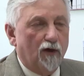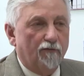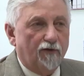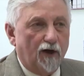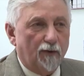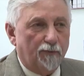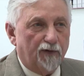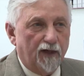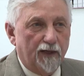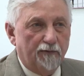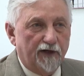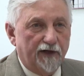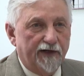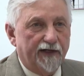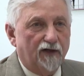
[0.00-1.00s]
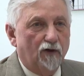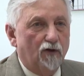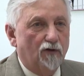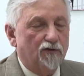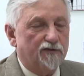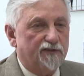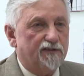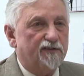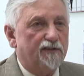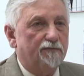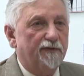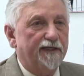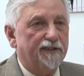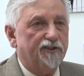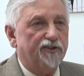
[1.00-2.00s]
of our primary goals is to
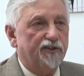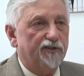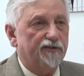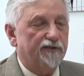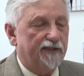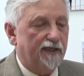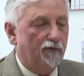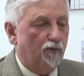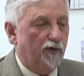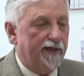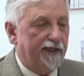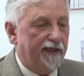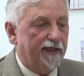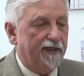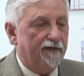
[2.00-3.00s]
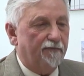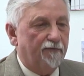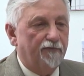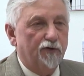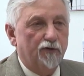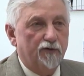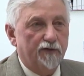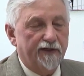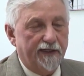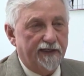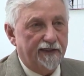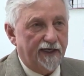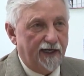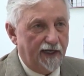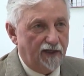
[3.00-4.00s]
make sure that we get food
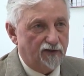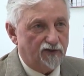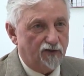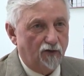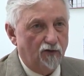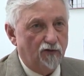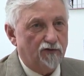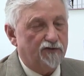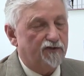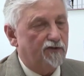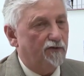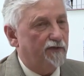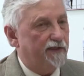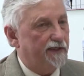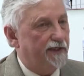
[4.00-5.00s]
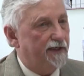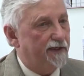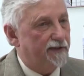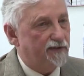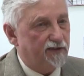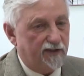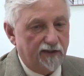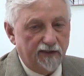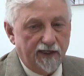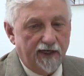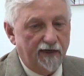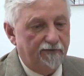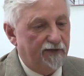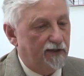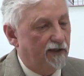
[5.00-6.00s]
into households so that kids can
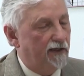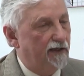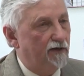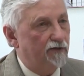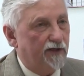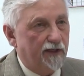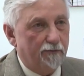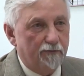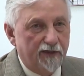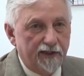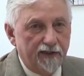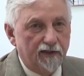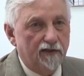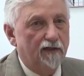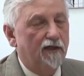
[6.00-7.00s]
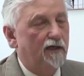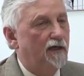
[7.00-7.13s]
have a, healthy meal.